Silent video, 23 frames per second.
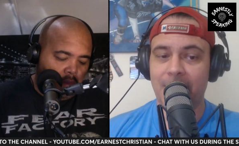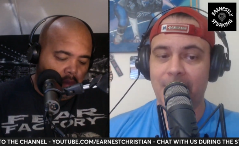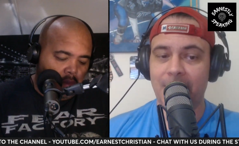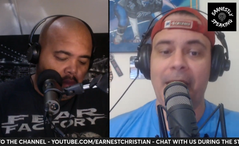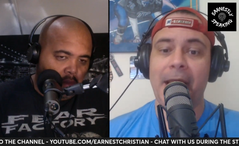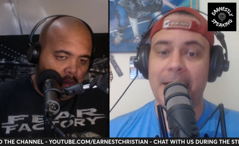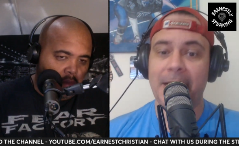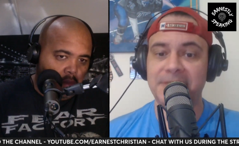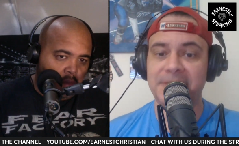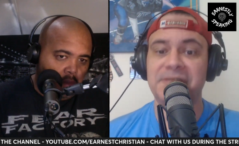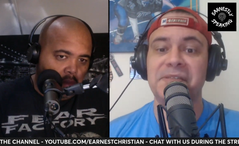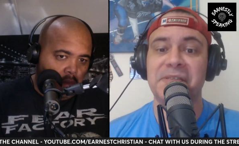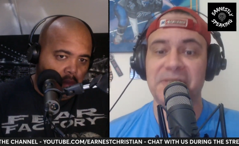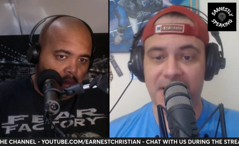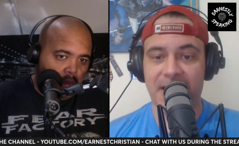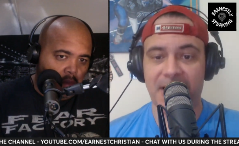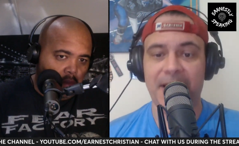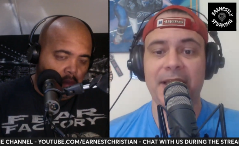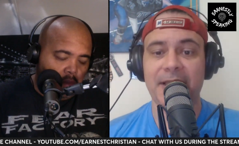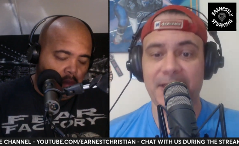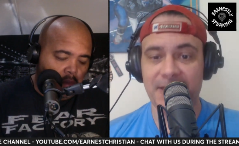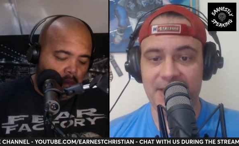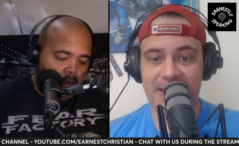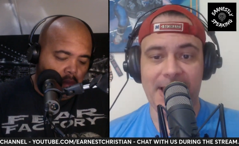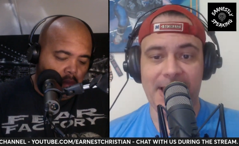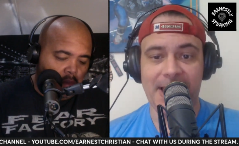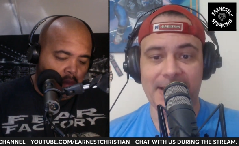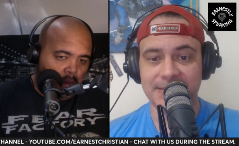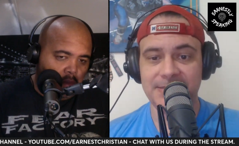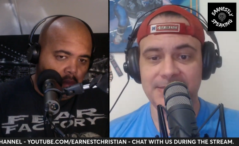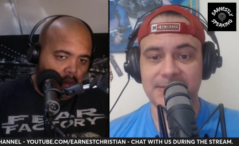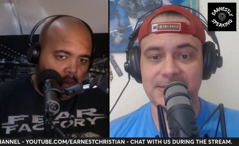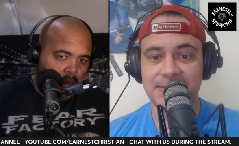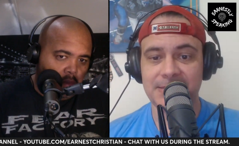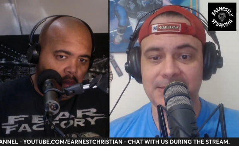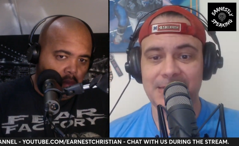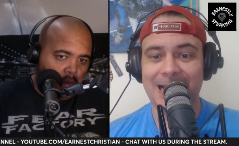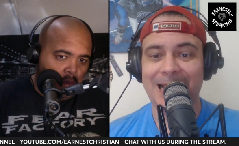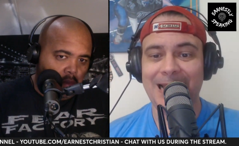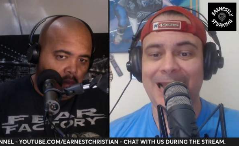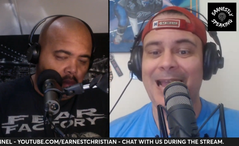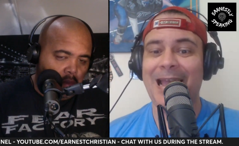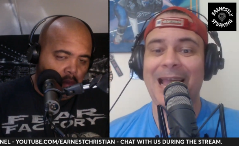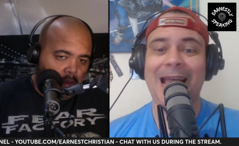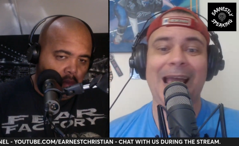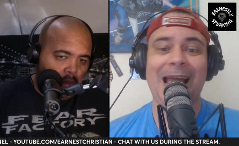Speaker 1: is saying yes
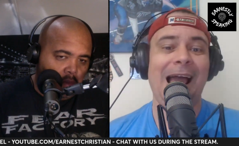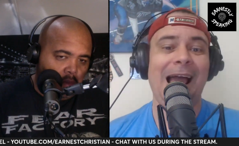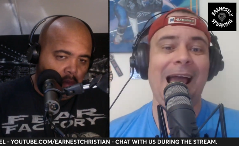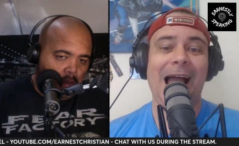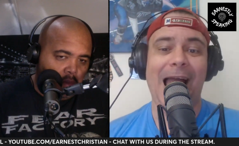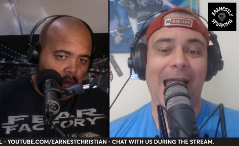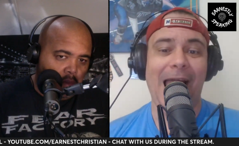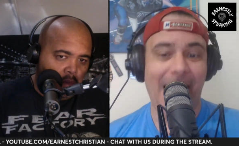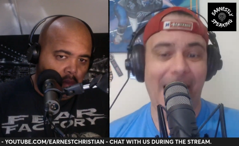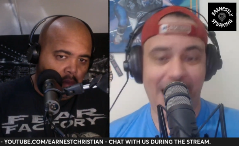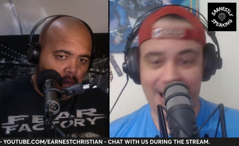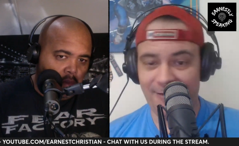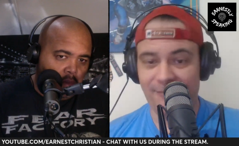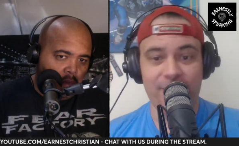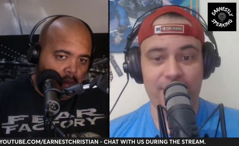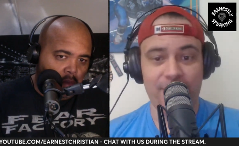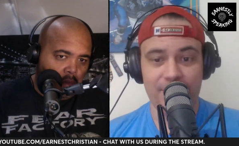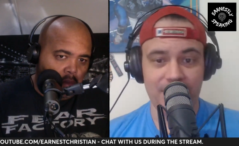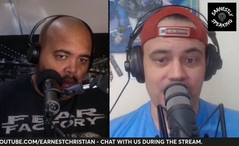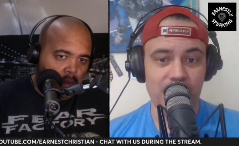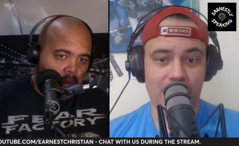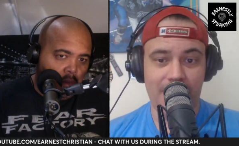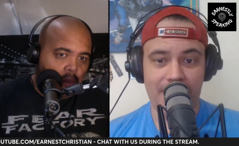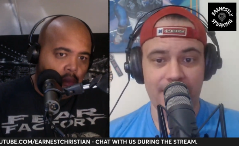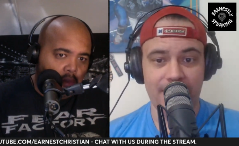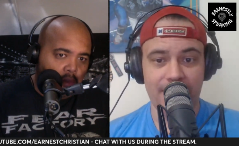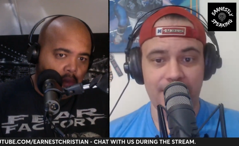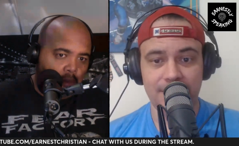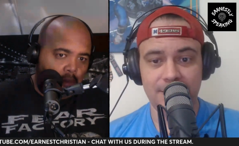everywhere.